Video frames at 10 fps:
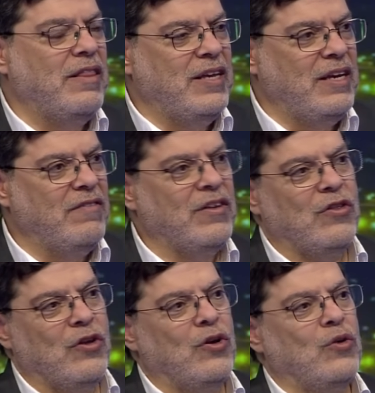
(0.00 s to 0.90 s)
Even
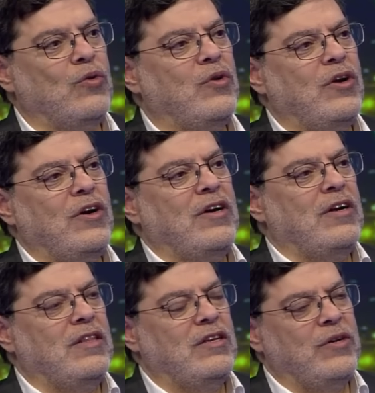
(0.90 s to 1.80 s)
though
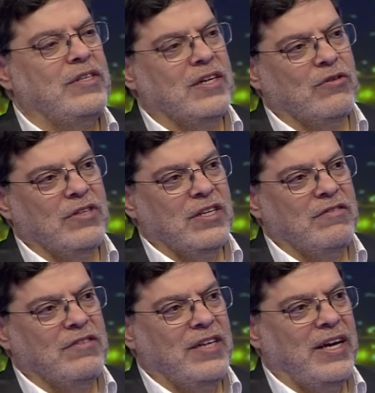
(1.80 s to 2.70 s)
the U.S. Secretary of
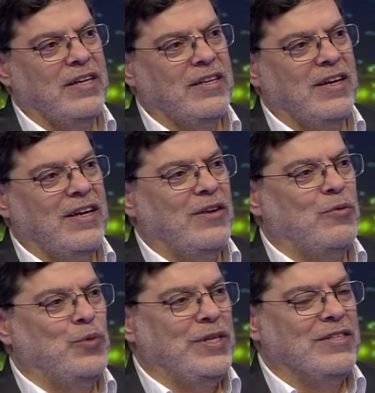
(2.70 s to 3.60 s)
State
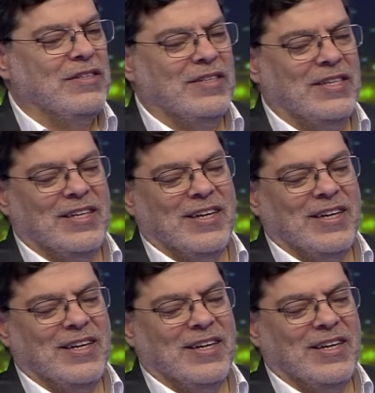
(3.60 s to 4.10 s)
recently